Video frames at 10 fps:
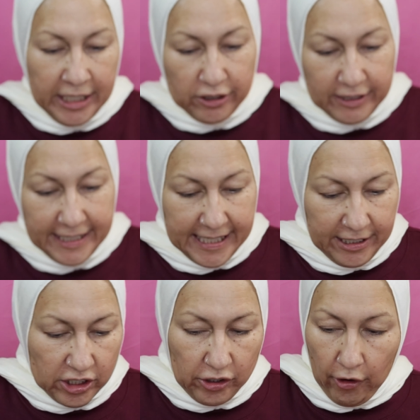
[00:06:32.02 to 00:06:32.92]
So let's
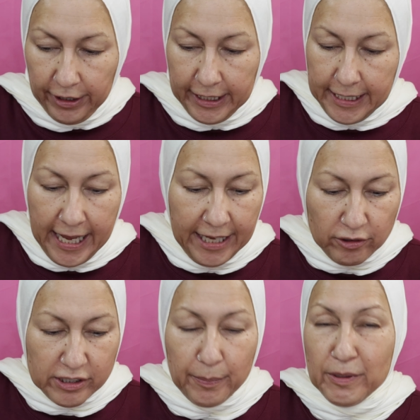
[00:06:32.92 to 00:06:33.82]
get started. And
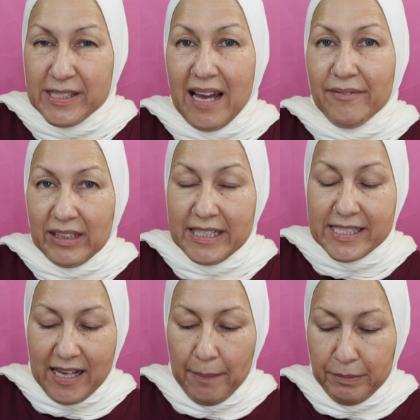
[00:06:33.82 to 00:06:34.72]
you're supposed to have at
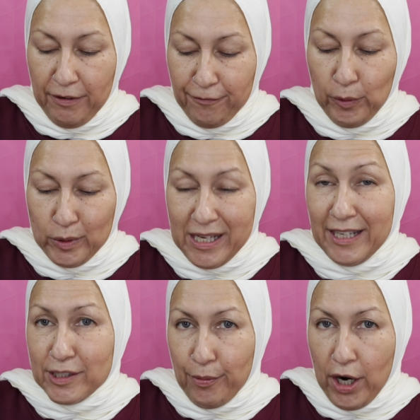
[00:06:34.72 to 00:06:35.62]
least a couple of
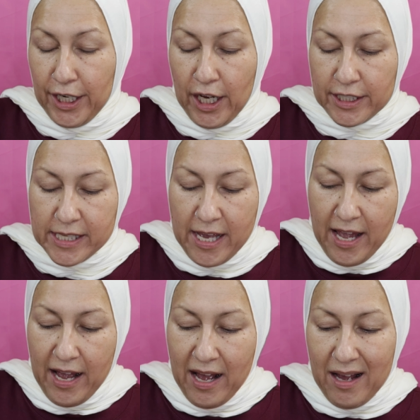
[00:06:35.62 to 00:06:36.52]
full-size products.
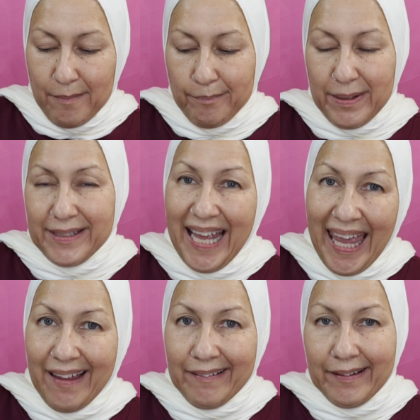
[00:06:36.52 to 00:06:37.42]
But
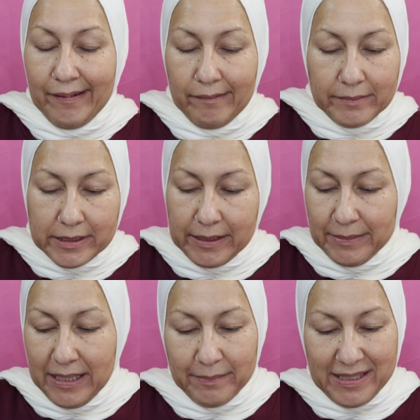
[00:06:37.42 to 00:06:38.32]
I don't know.
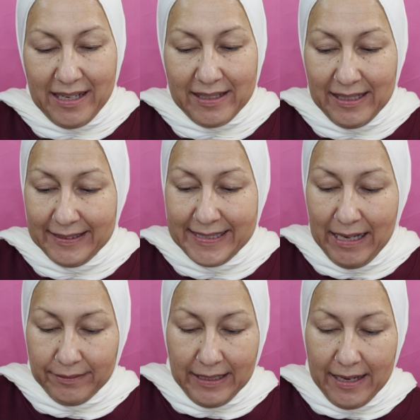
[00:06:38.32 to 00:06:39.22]
Sometimes I kind of
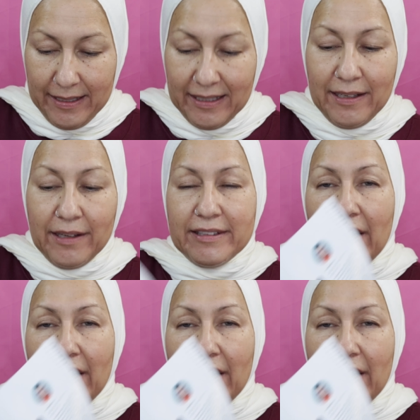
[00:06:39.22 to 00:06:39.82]
doubt that. It